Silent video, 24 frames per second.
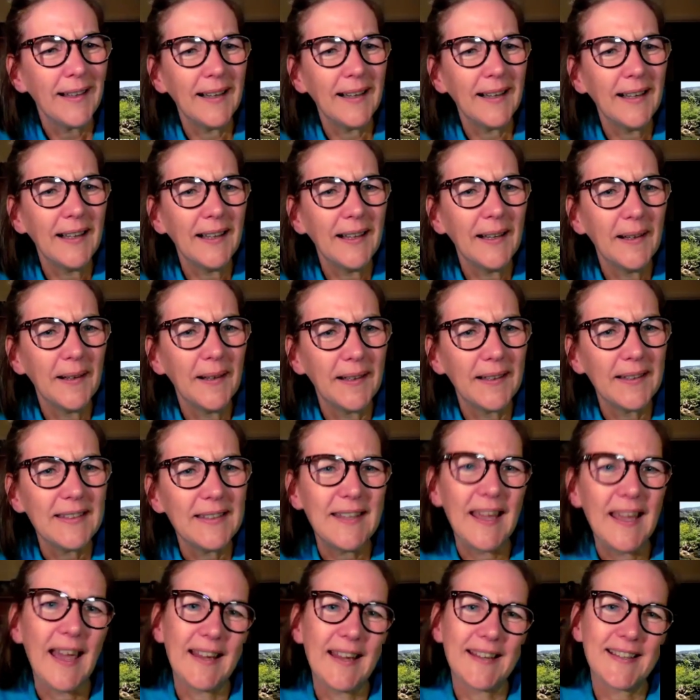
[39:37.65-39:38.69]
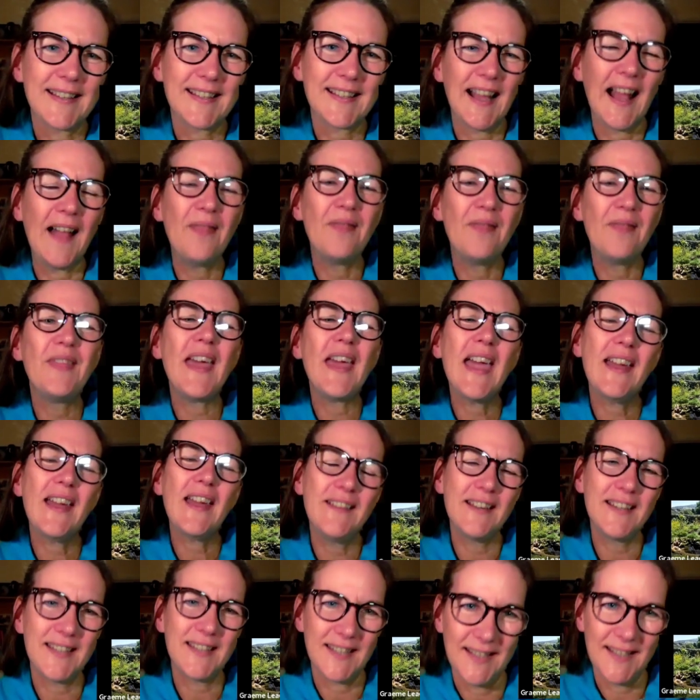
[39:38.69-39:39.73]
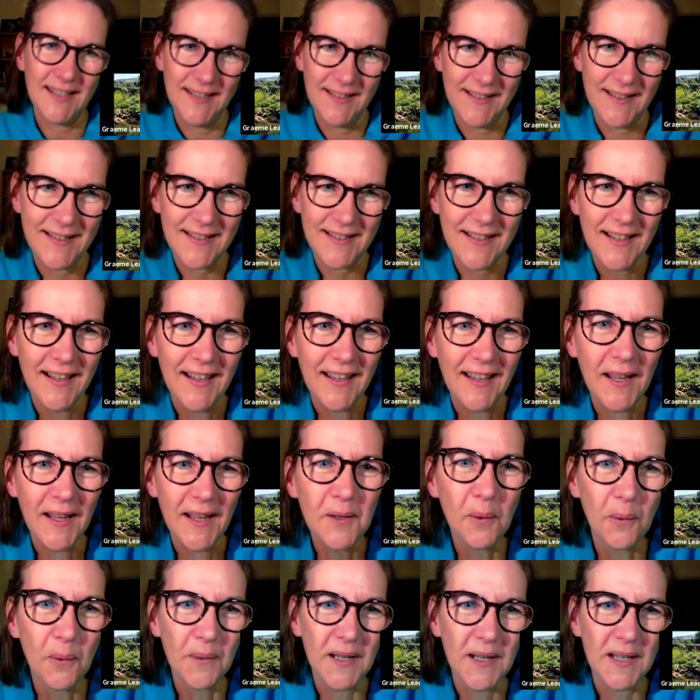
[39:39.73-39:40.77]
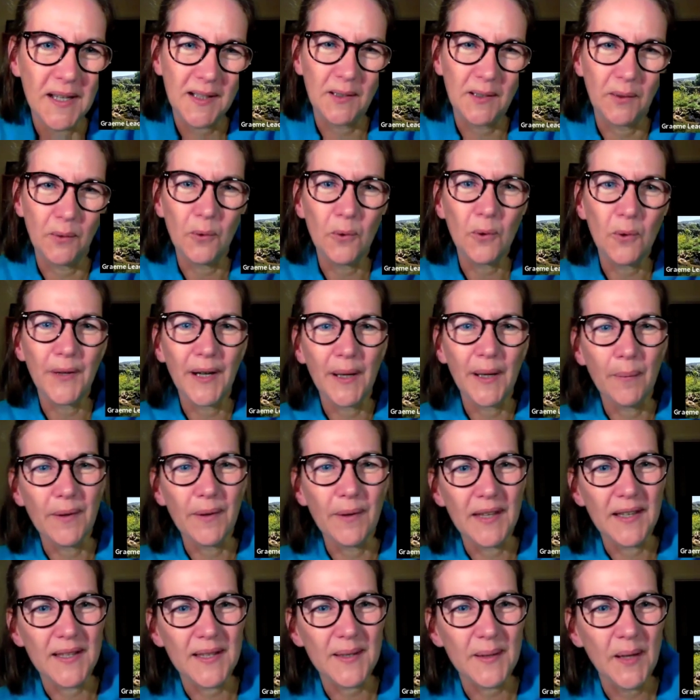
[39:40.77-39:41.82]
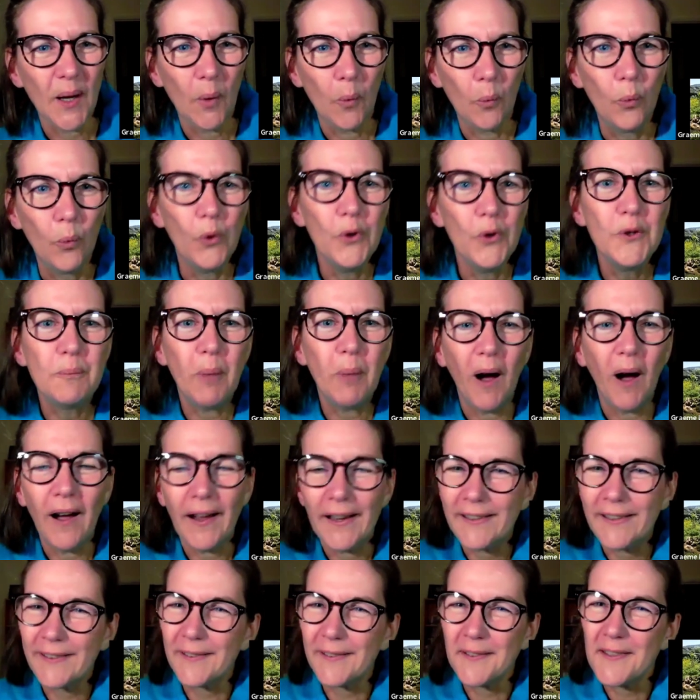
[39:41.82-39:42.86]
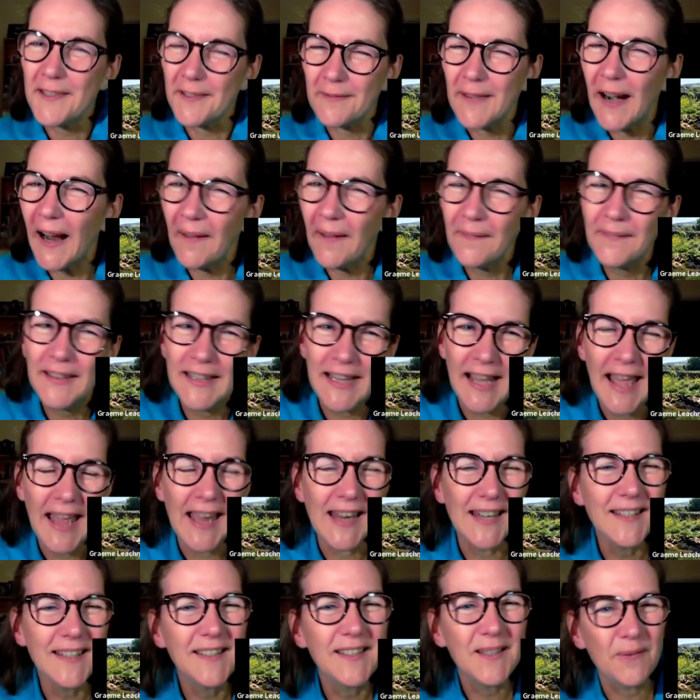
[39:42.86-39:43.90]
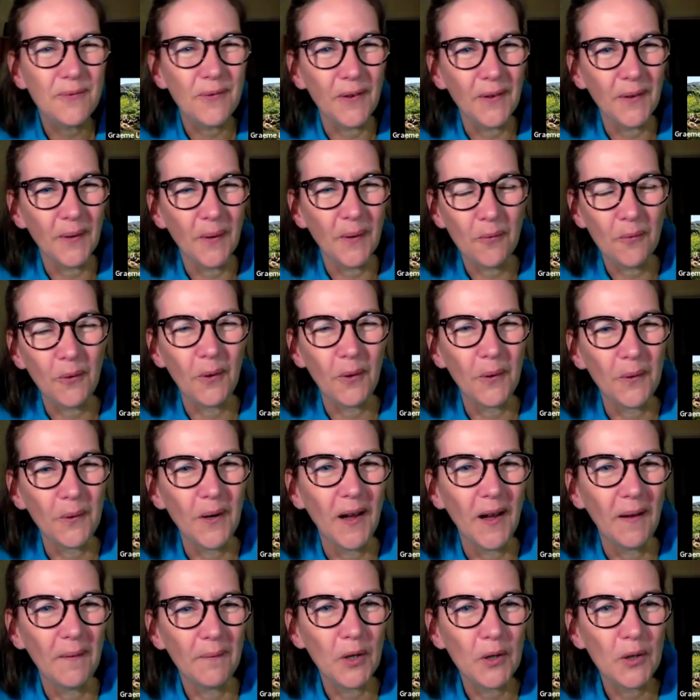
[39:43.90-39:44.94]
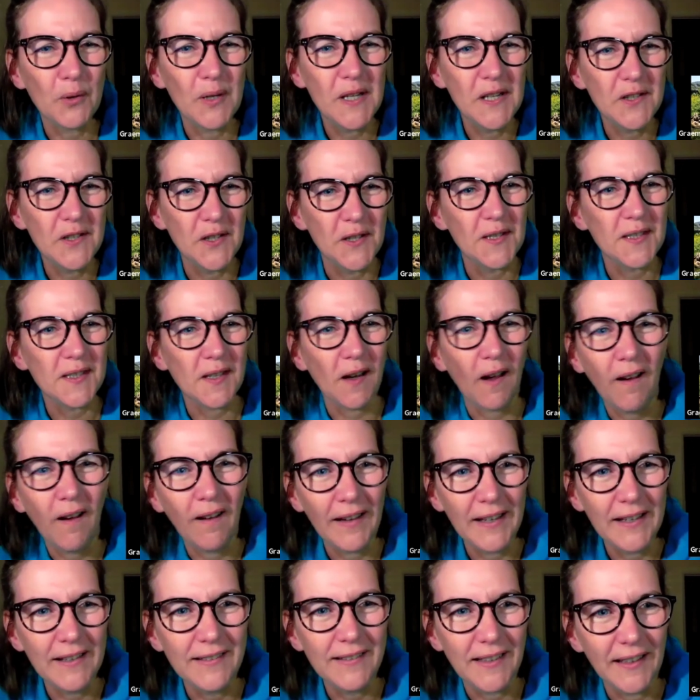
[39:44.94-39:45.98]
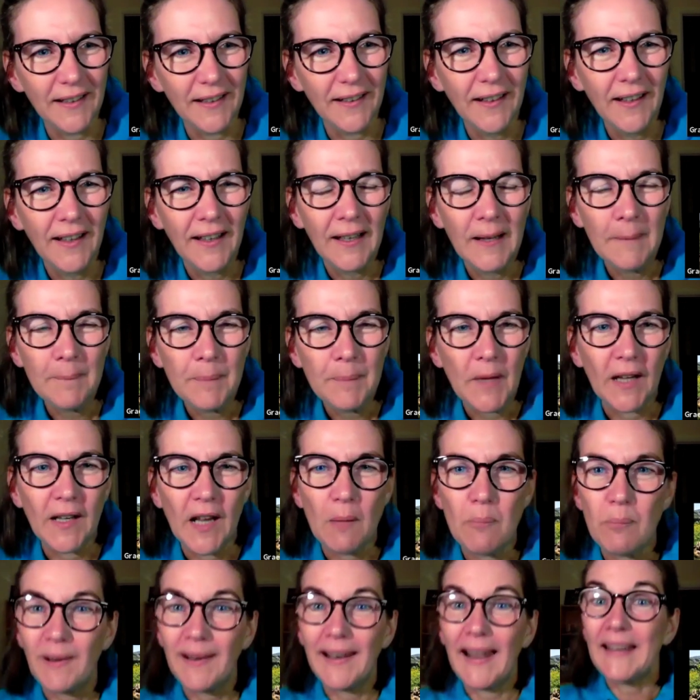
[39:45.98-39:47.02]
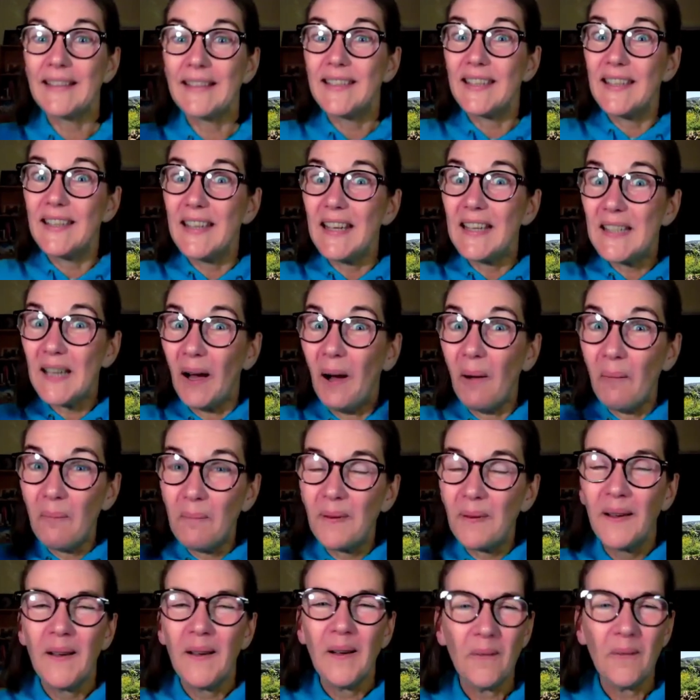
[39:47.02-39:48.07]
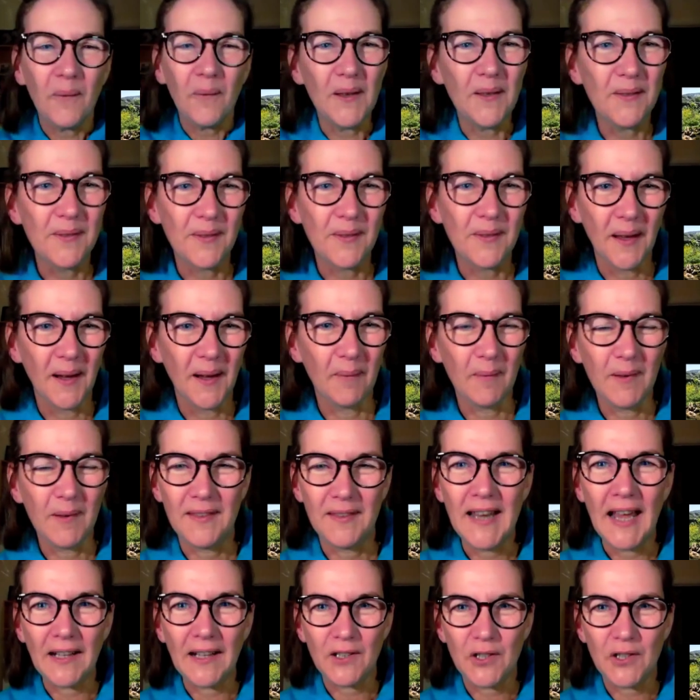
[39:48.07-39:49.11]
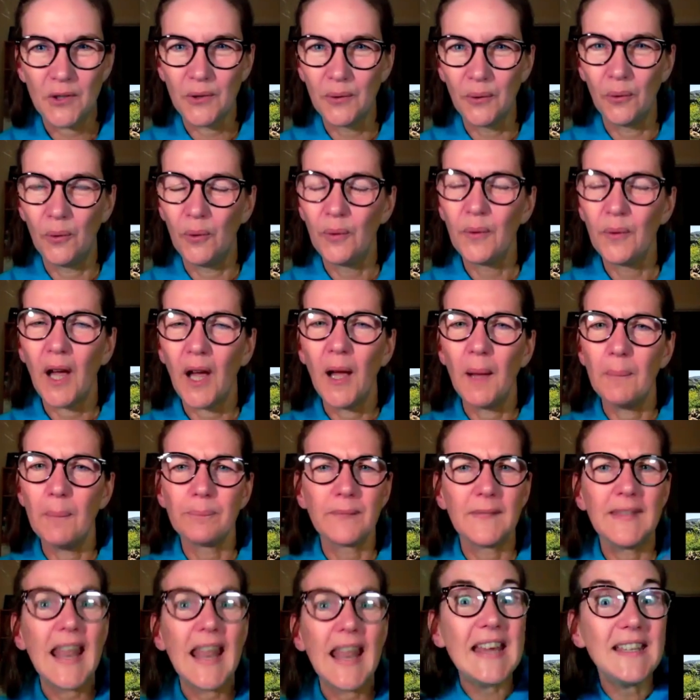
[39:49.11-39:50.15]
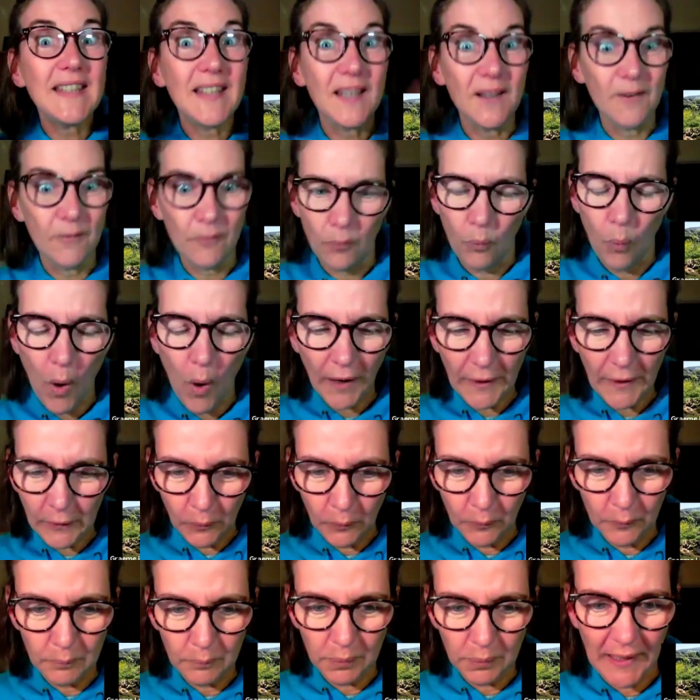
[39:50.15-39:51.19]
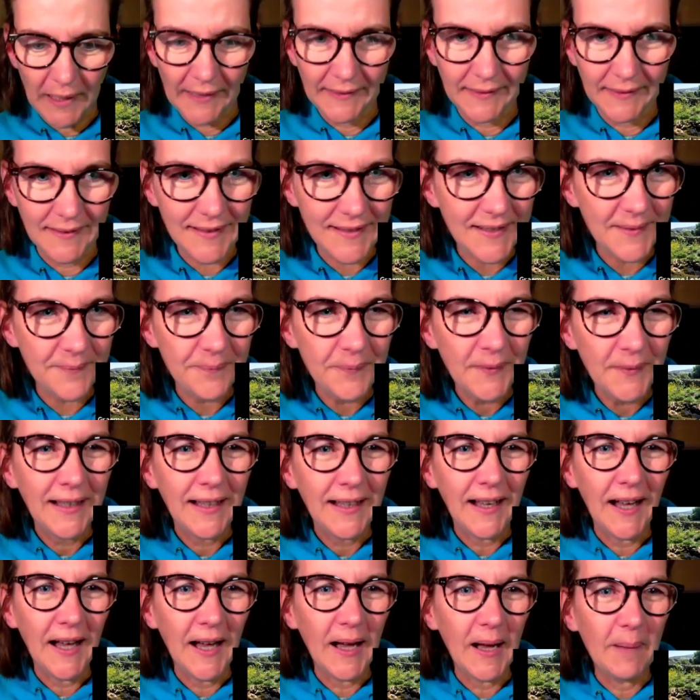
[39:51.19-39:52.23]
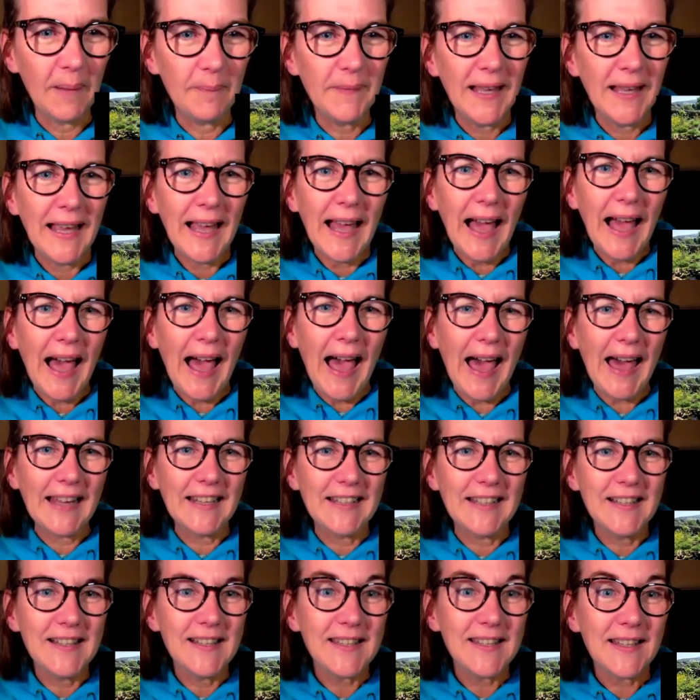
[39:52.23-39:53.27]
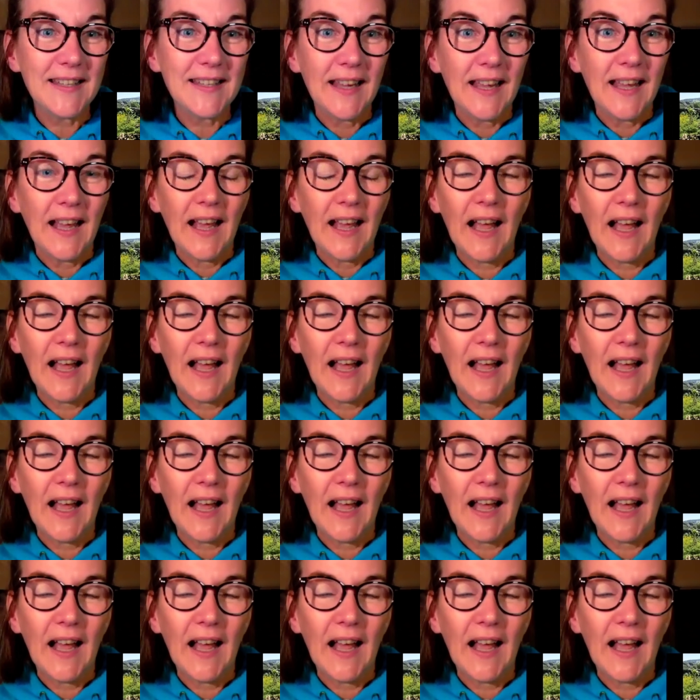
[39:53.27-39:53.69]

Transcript: Ah, yes, and there it is in all its glory, with its wood piles around the edge for, for, uh, for creatures to hide in. And I planted it up with, uh, with natural, um, native wild plants. Um, and,